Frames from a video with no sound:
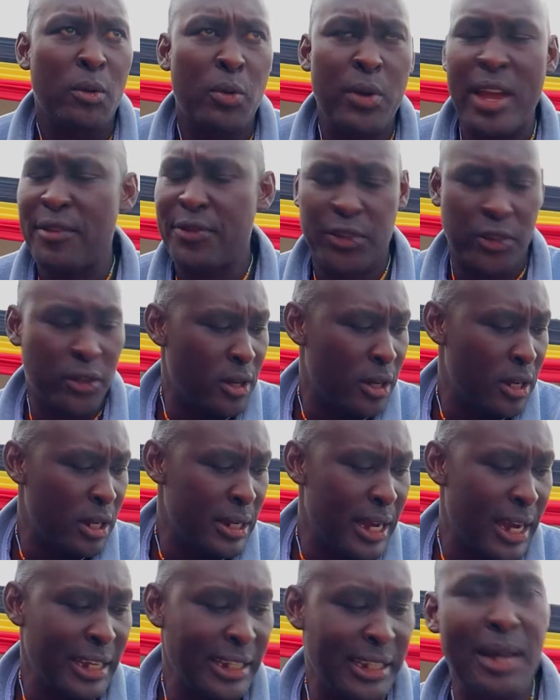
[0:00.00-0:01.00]
We have
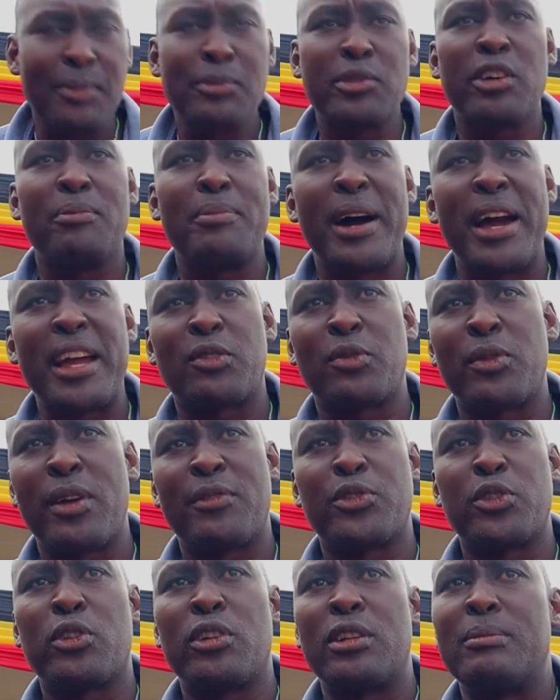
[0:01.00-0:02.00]
sold, uh, in terms of bikes, we
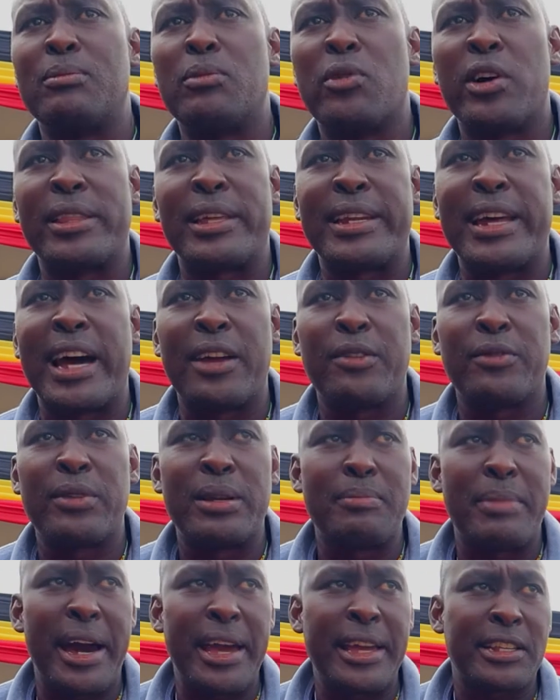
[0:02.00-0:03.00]
have sold more than one
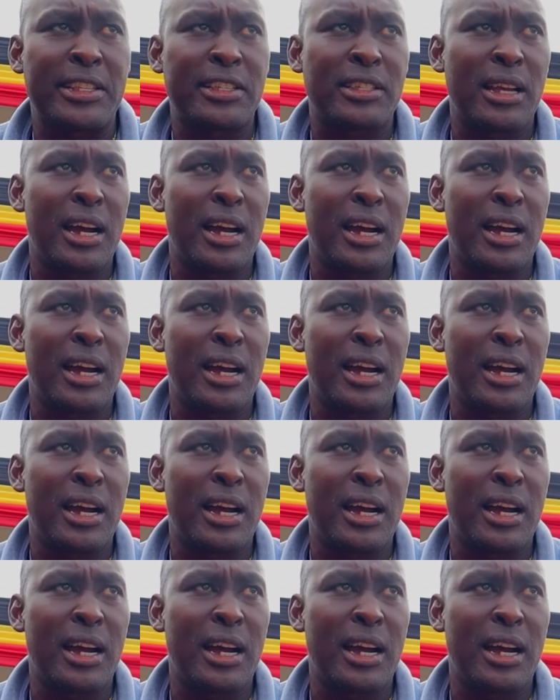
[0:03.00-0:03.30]
hundred bikes,